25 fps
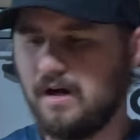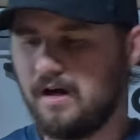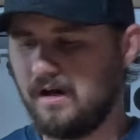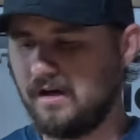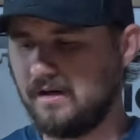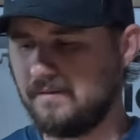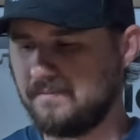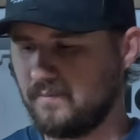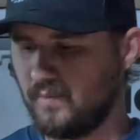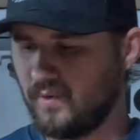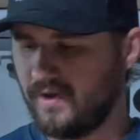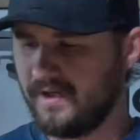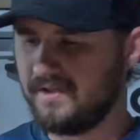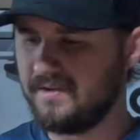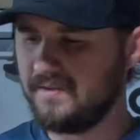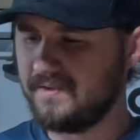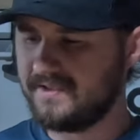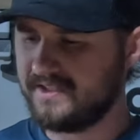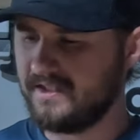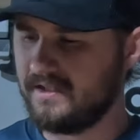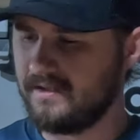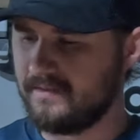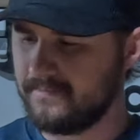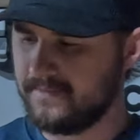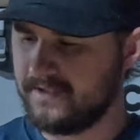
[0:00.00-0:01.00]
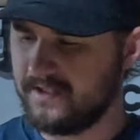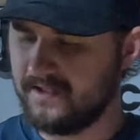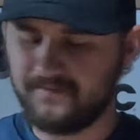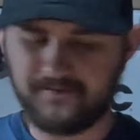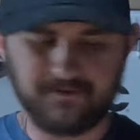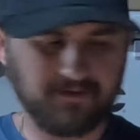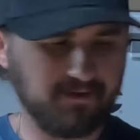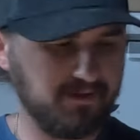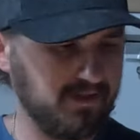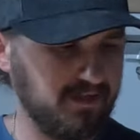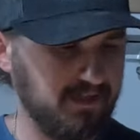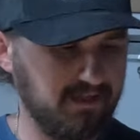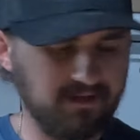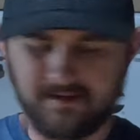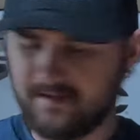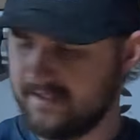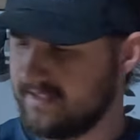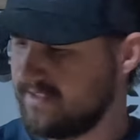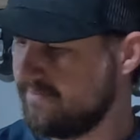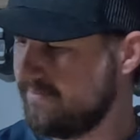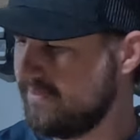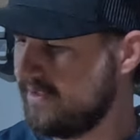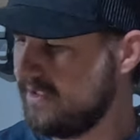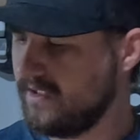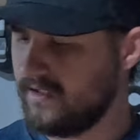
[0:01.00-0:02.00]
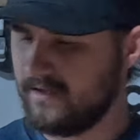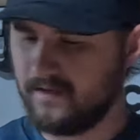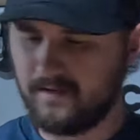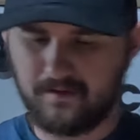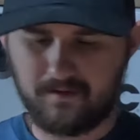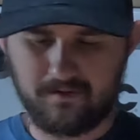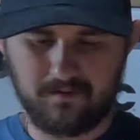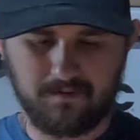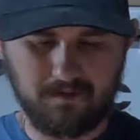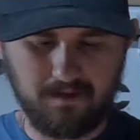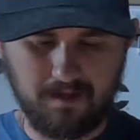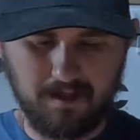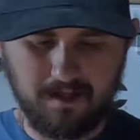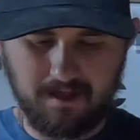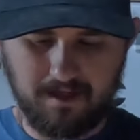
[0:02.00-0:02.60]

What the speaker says: We're going to do something different in this video.